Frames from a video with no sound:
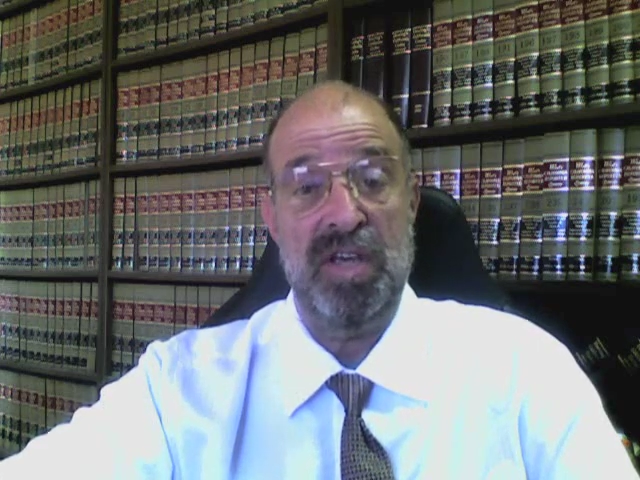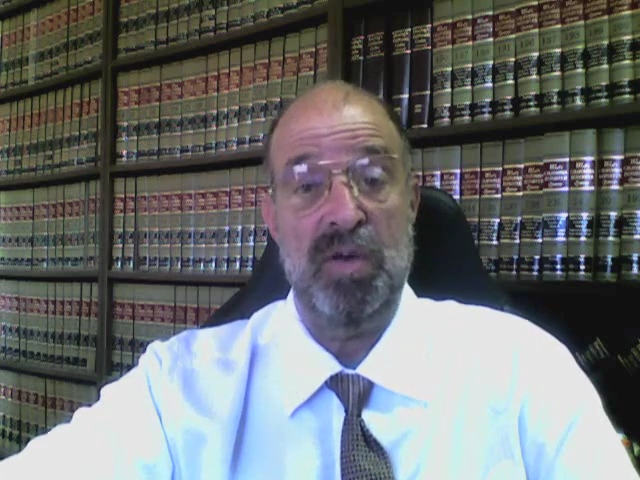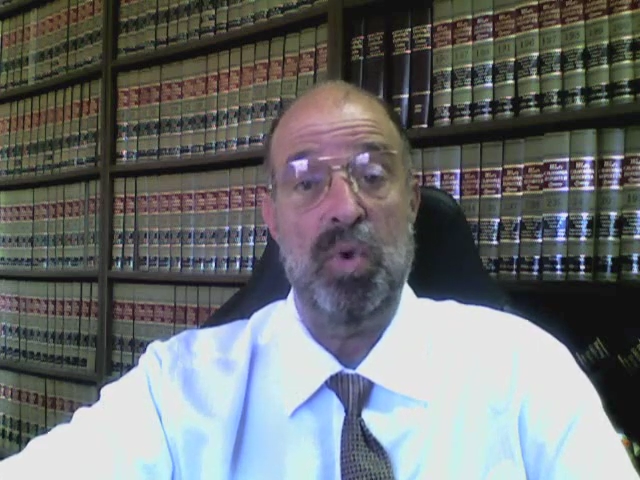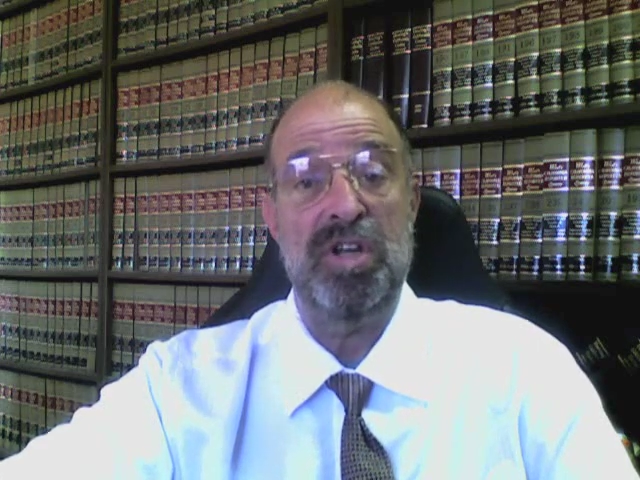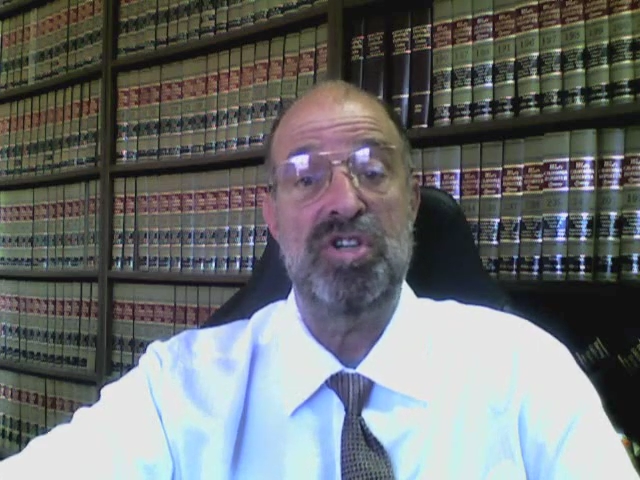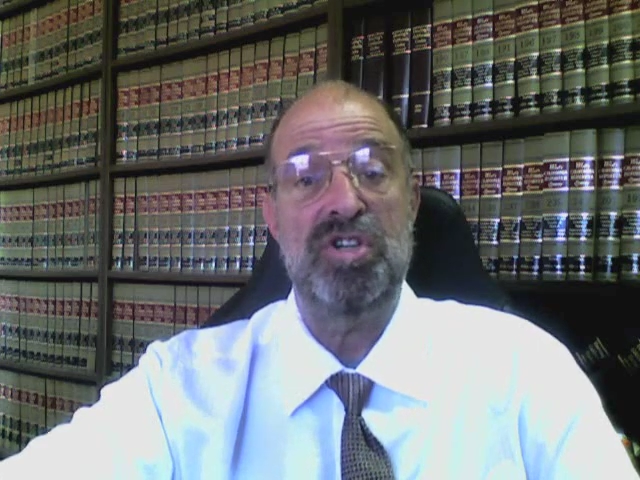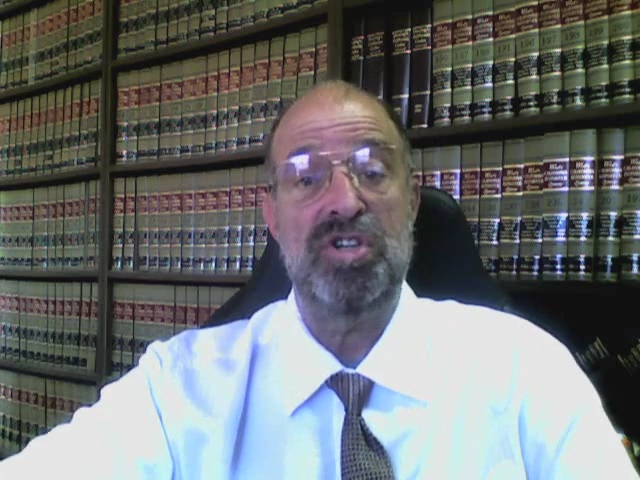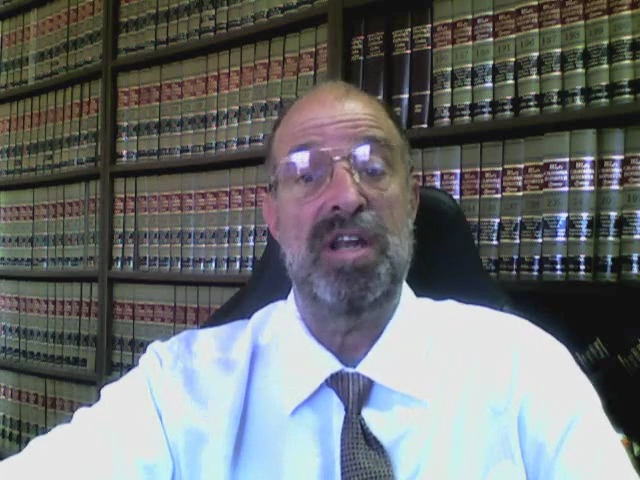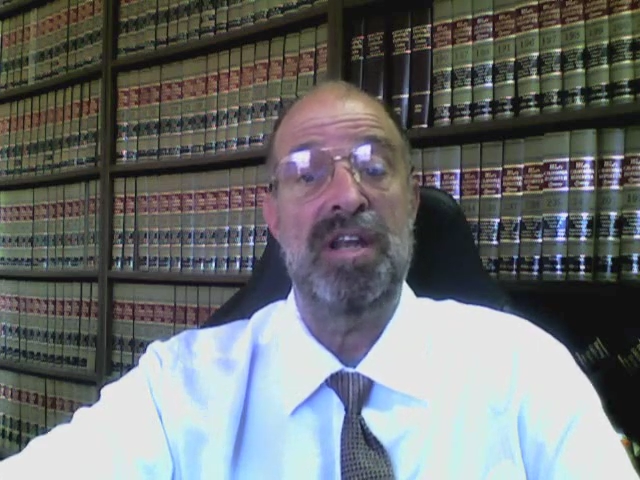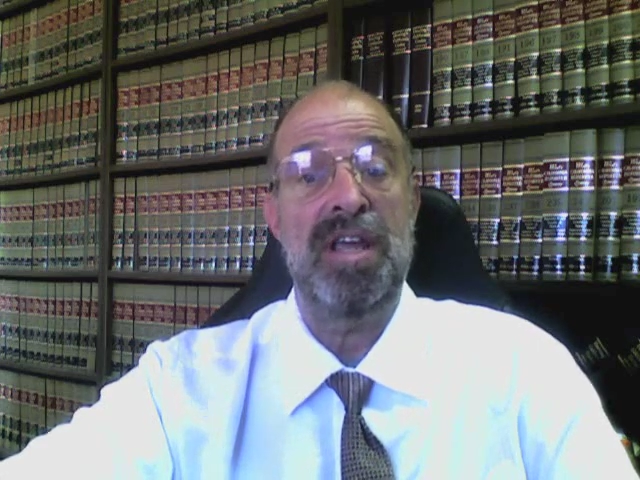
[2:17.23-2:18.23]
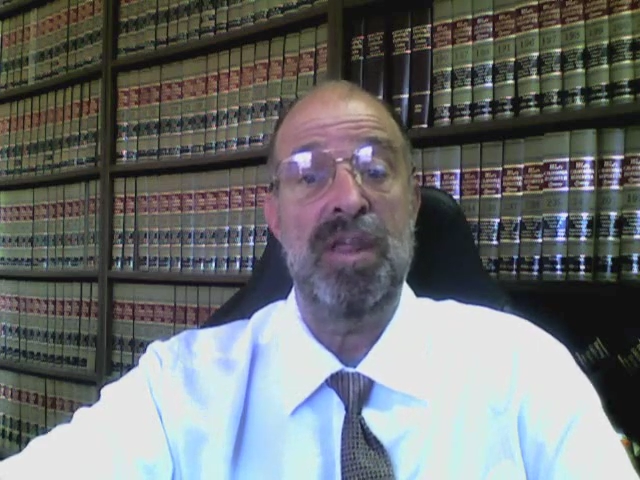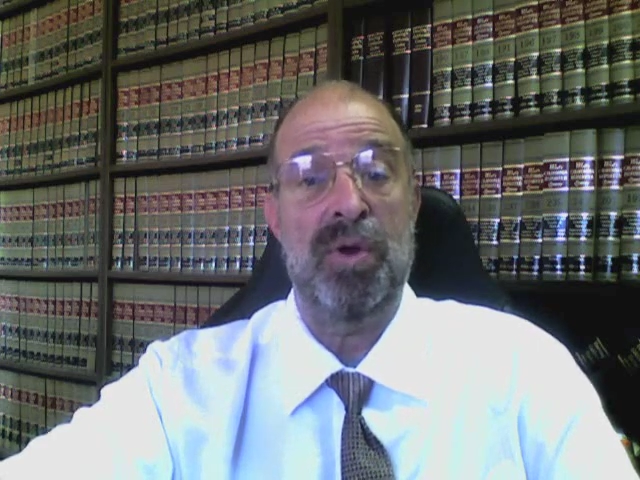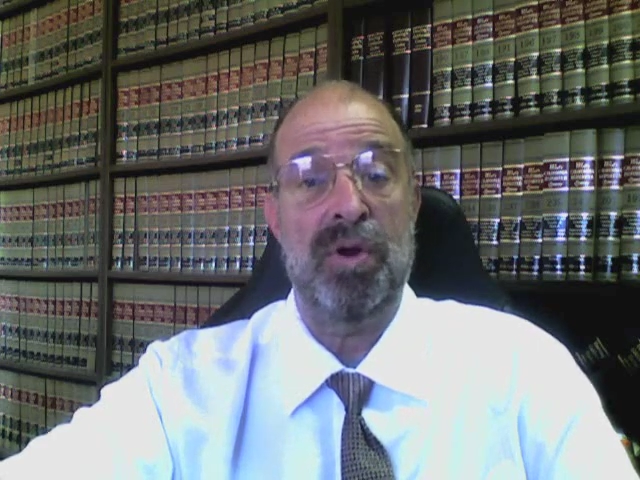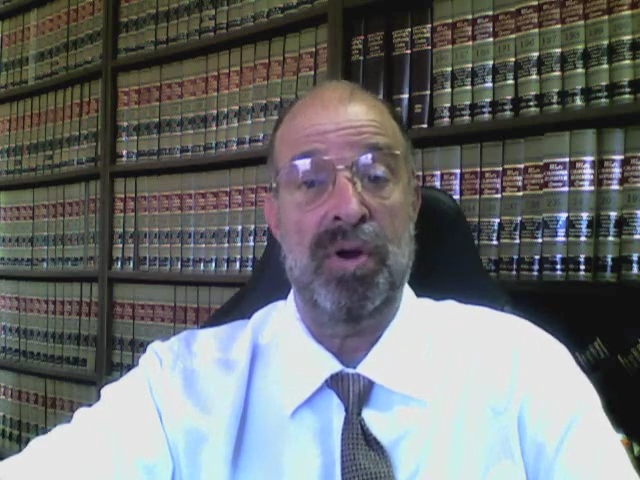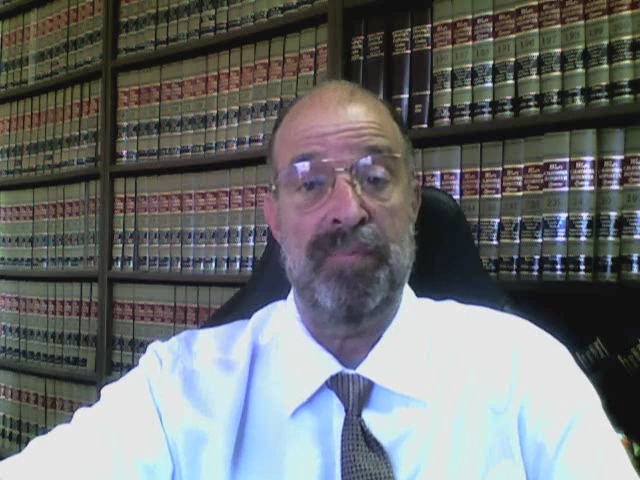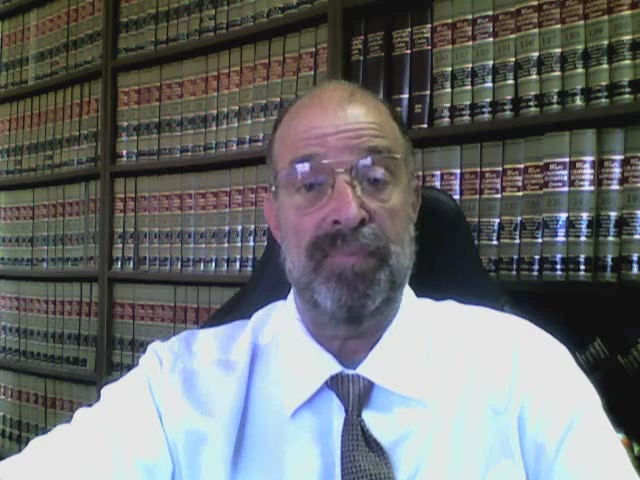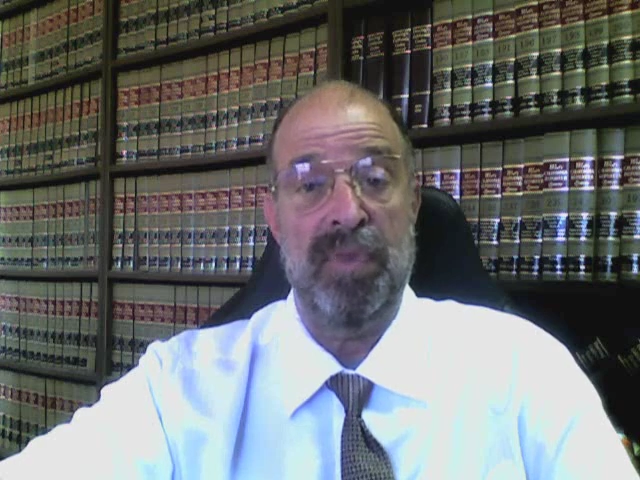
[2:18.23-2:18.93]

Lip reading: in which neither